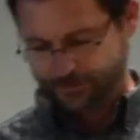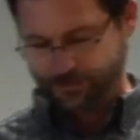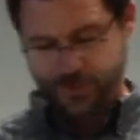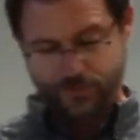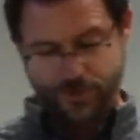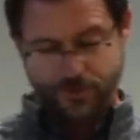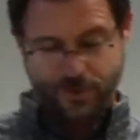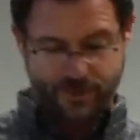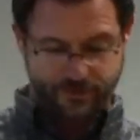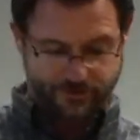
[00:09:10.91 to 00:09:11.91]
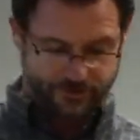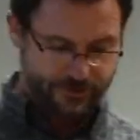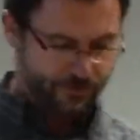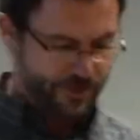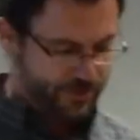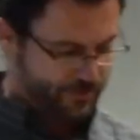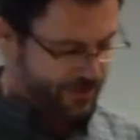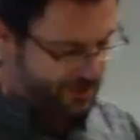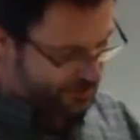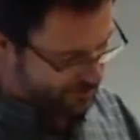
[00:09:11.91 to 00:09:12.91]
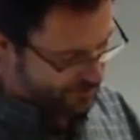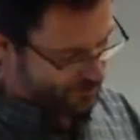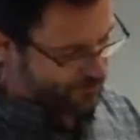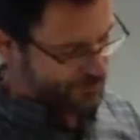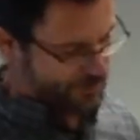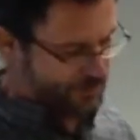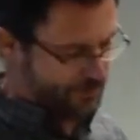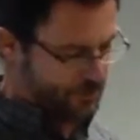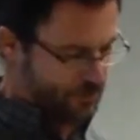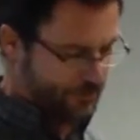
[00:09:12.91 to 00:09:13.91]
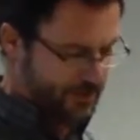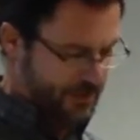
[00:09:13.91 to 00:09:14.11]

be where you want to be when you want to grow.